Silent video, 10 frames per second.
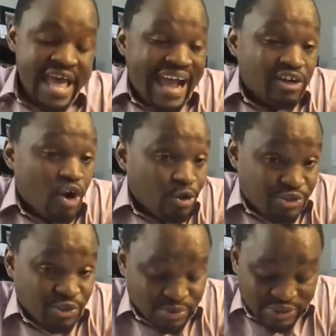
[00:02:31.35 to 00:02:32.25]
and
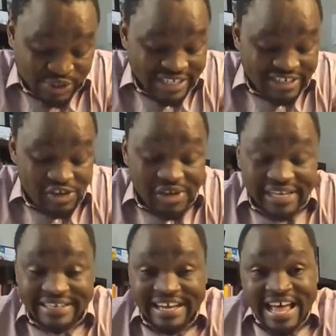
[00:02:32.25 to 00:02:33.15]
also so that you
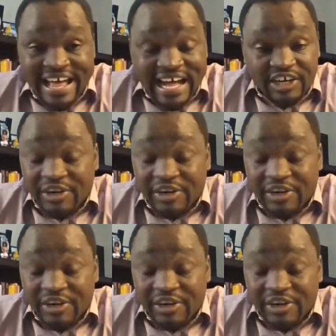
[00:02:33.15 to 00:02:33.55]
can uh,